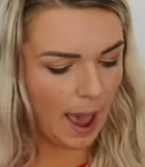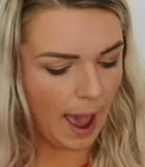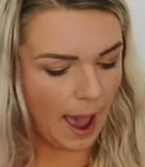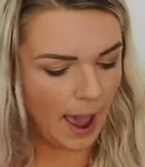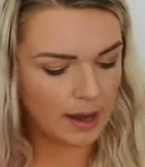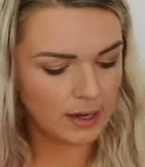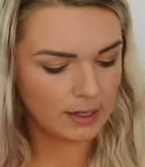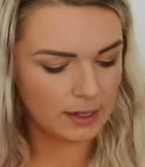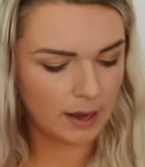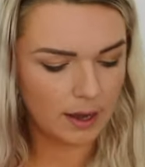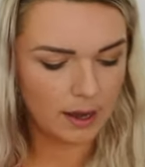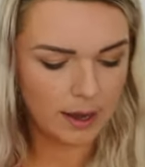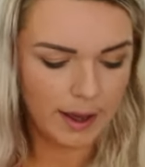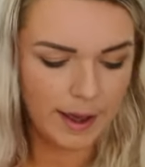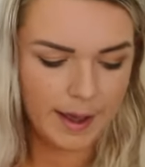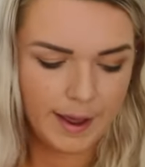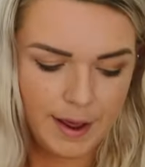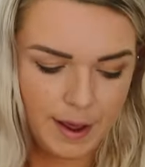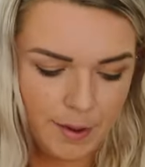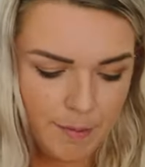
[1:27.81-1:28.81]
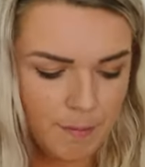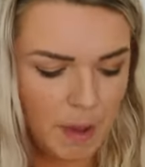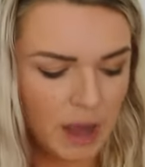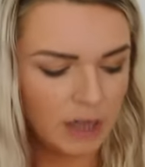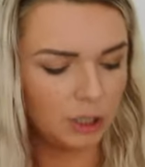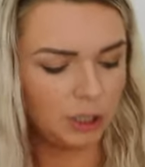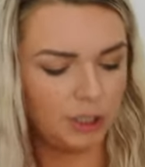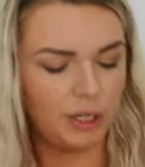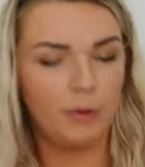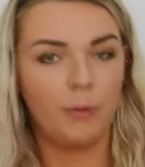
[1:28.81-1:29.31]
And I
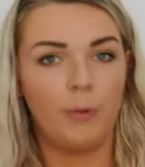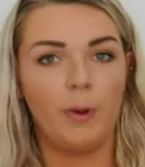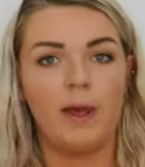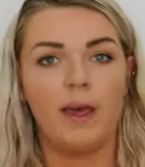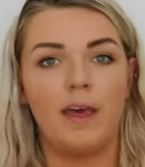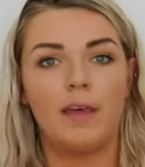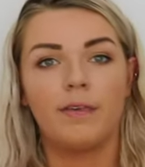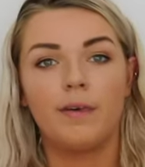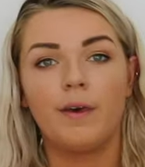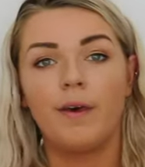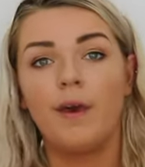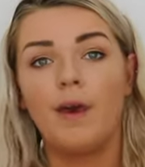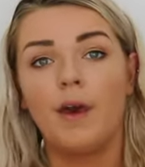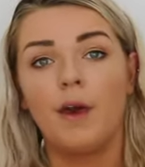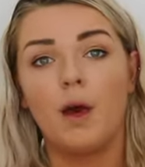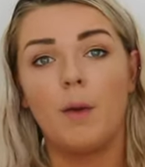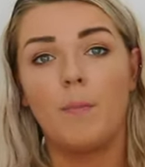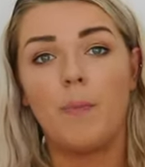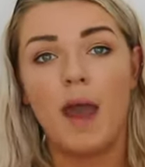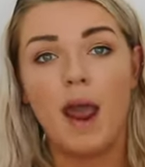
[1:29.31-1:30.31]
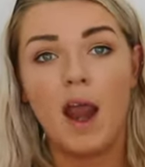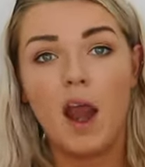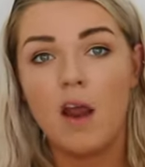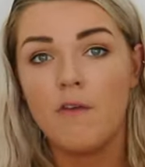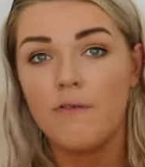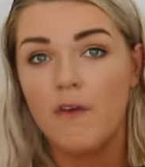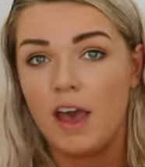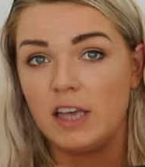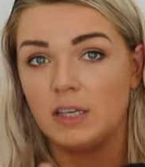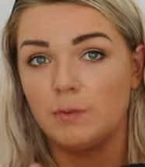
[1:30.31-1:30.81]
matched it with a pair
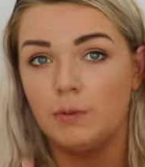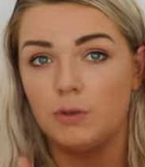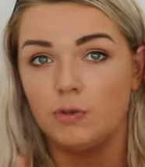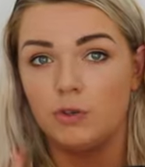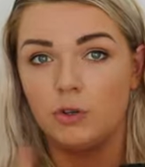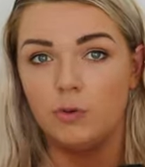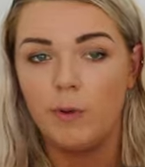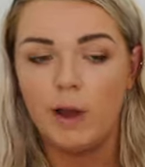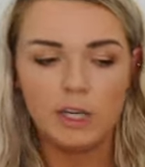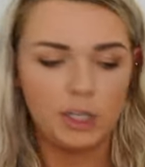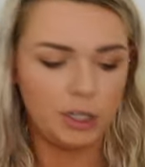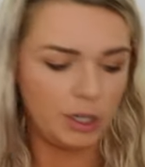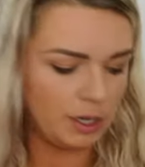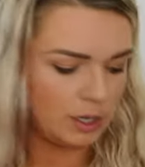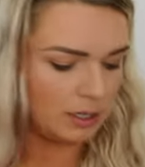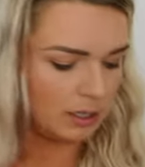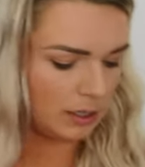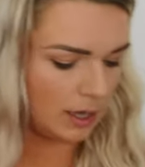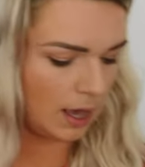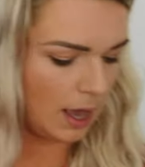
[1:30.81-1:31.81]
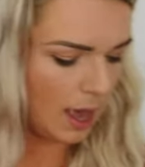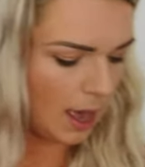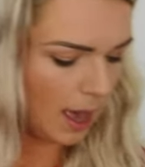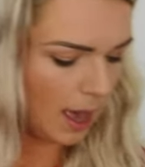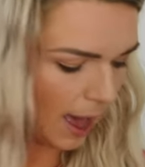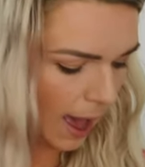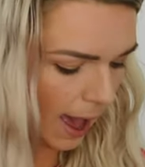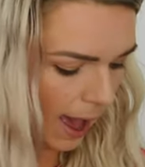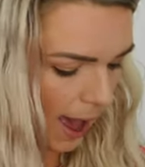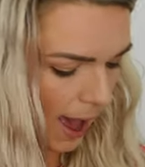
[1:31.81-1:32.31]
of espadrille wedges
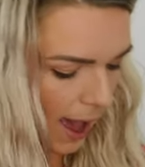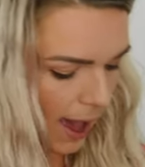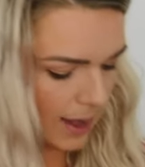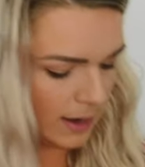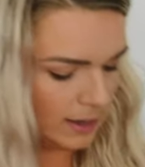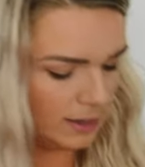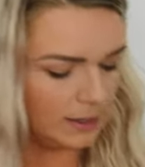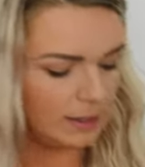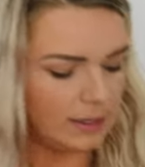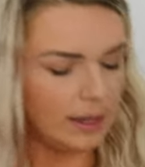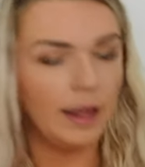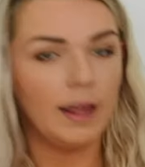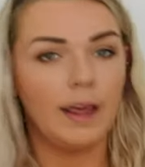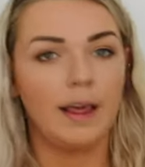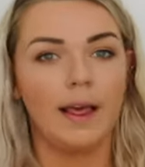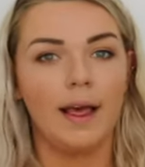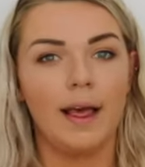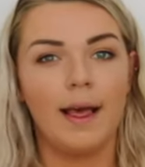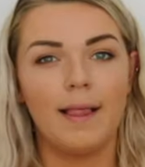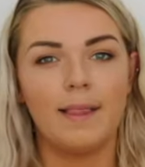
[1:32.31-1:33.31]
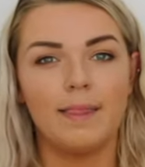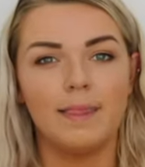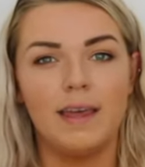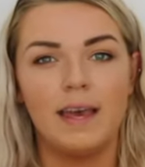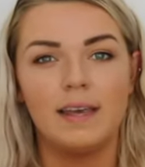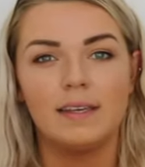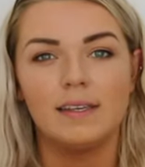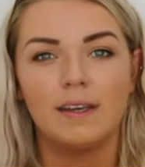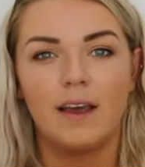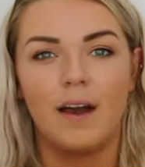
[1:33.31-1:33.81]
and
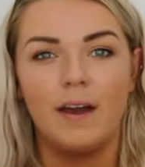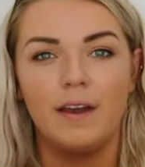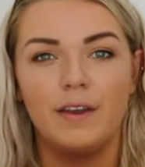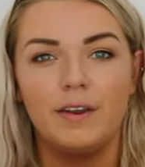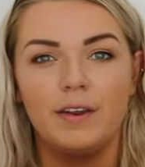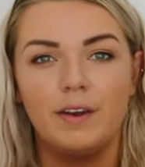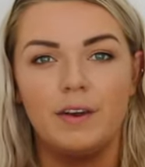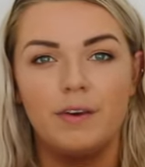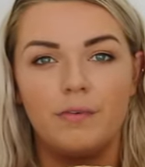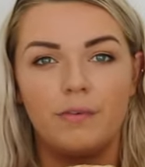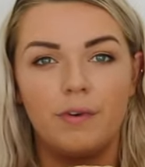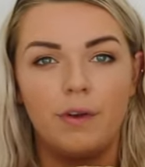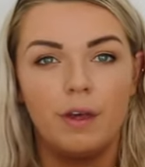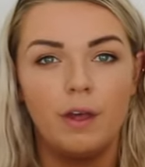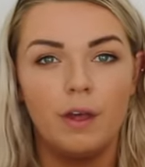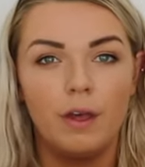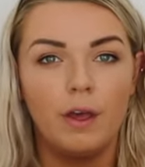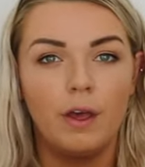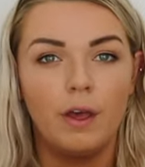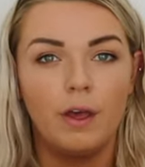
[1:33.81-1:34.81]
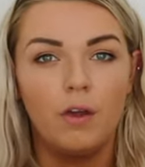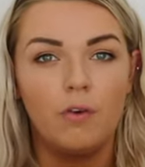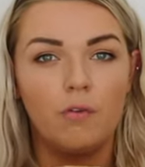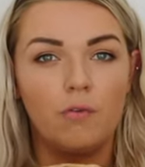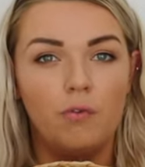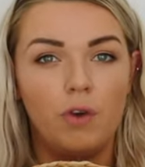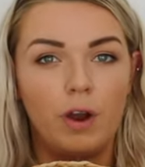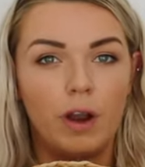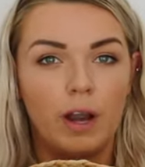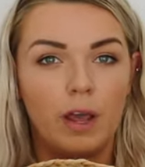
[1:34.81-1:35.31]
this kind of
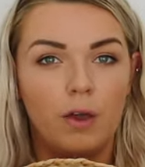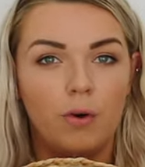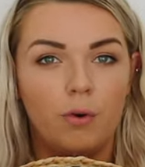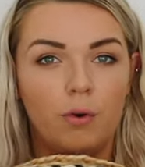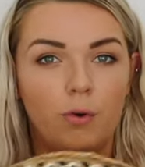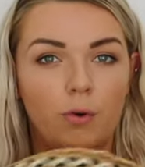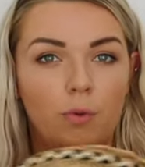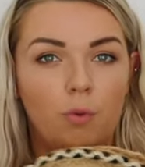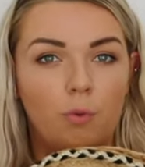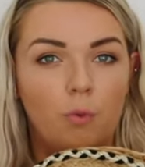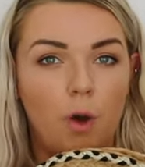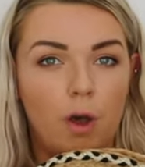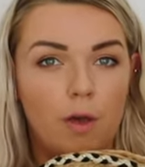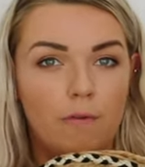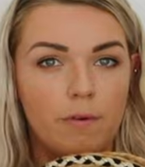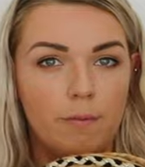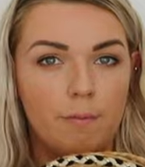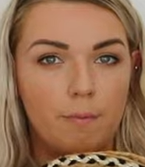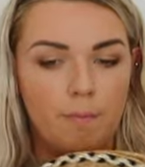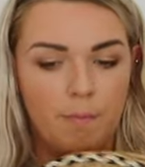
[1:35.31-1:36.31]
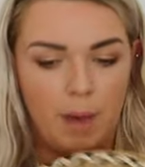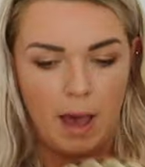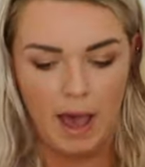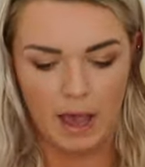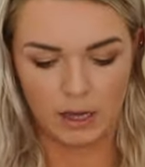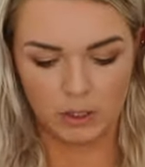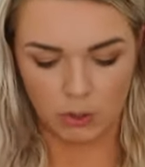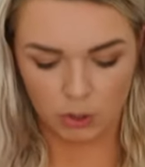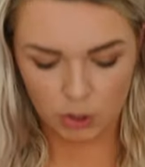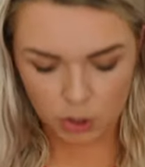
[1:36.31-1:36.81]
really cool woven
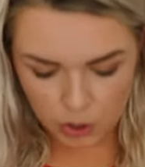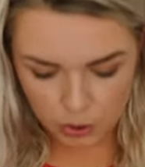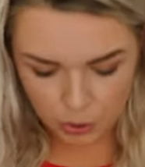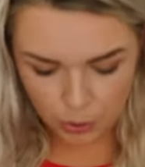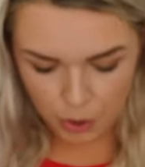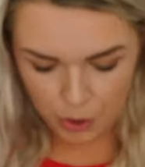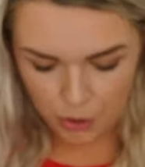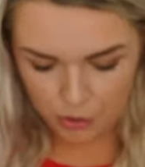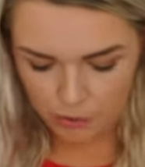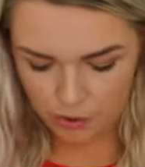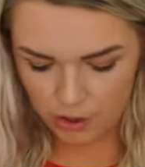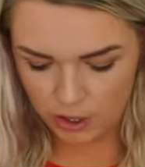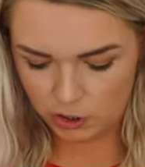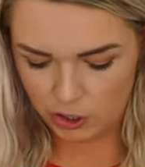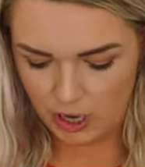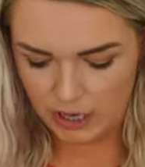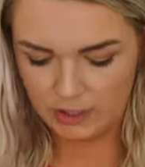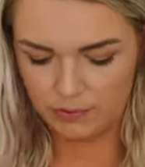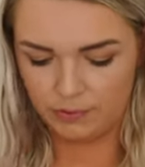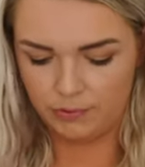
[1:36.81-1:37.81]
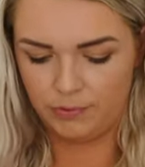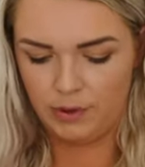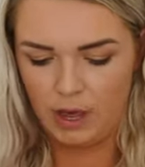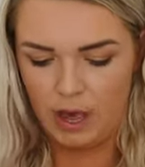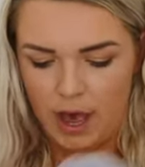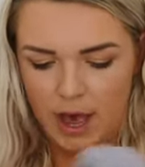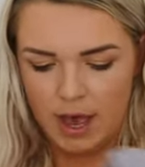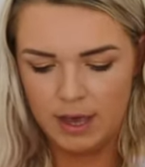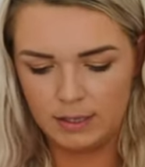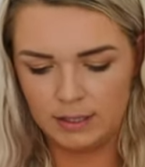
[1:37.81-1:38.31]
bag. So I'll just talk you through the dress
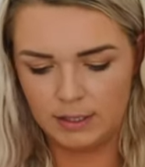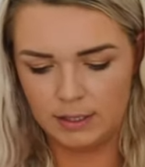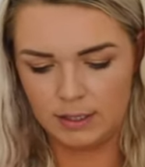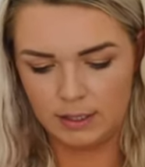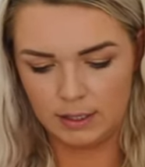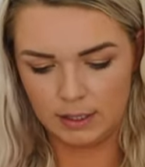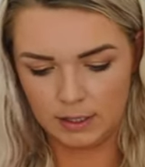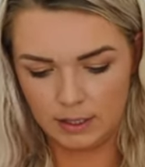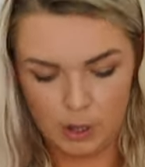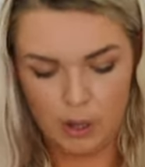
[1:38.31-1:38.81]
first.